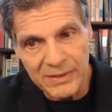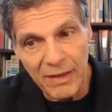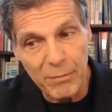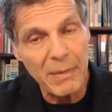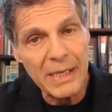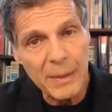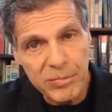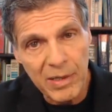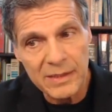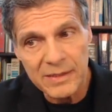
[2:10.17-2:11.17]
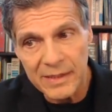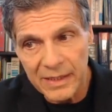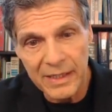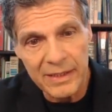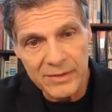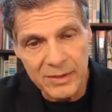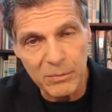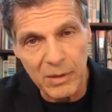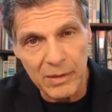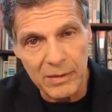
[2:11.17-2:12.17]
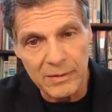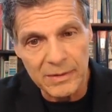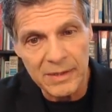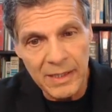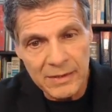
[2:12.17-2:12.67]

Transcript: of many prostate cancer markers,